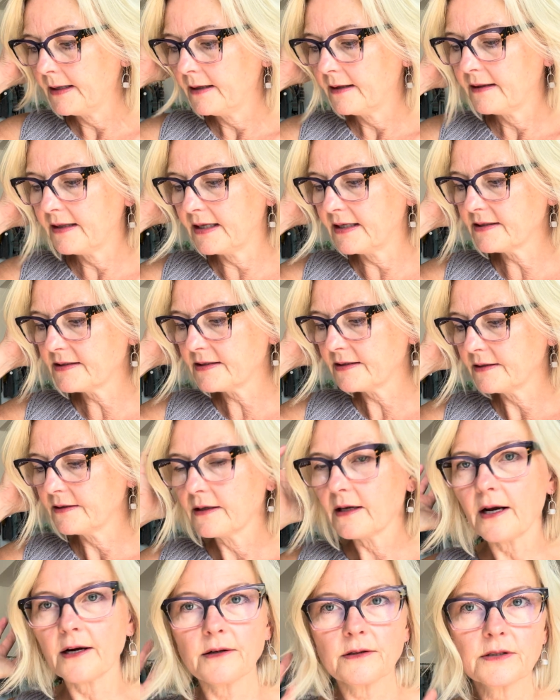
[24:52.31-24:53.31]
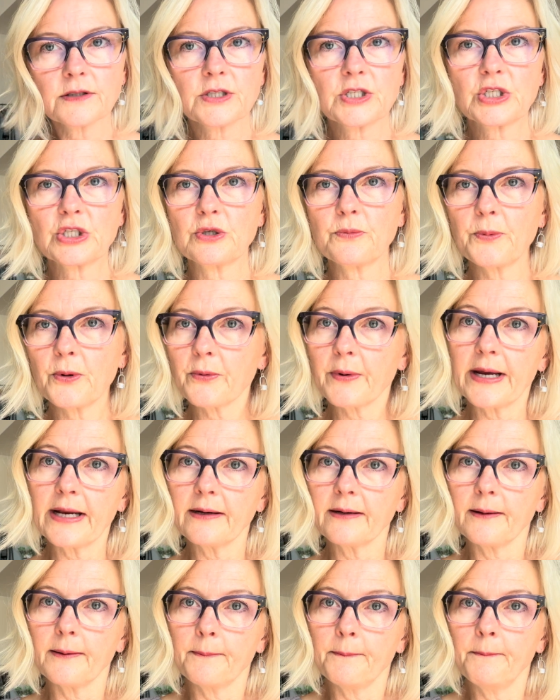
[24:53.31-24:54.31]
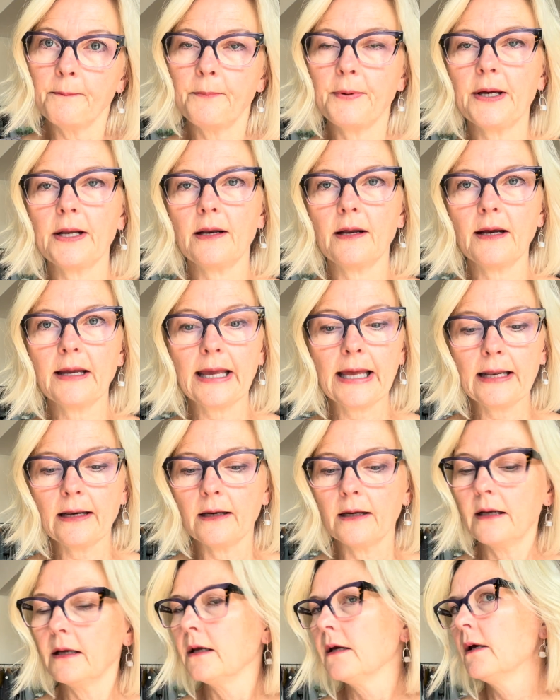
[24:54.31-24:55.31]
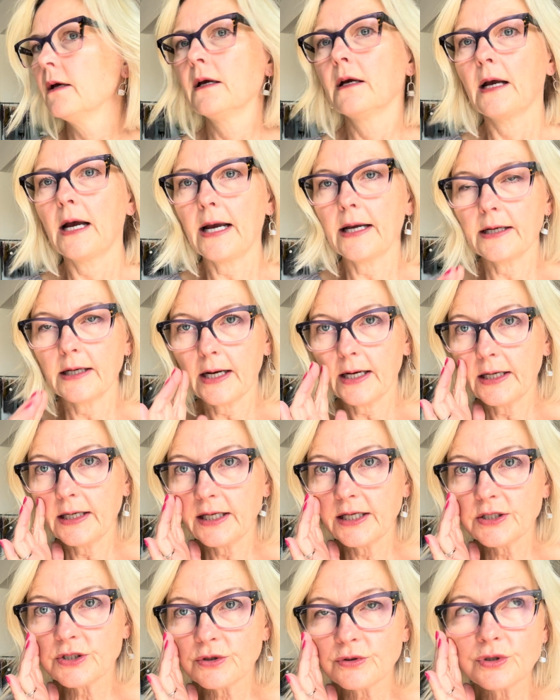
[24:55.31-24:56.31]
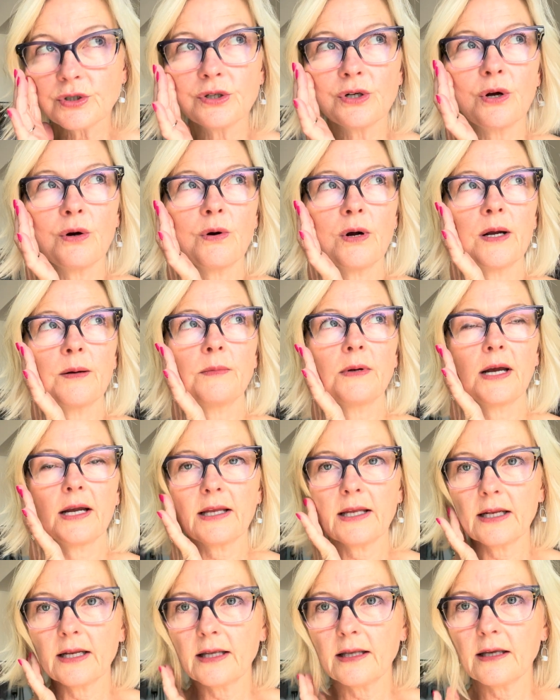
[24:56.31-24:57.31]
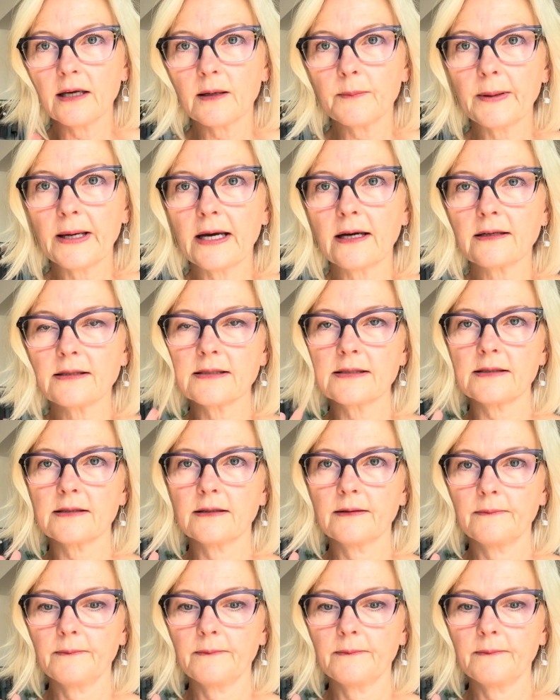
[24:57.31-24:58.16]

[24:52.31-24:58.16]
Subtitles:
These are super random, but again, I need you to know I'm not getting kickbacks.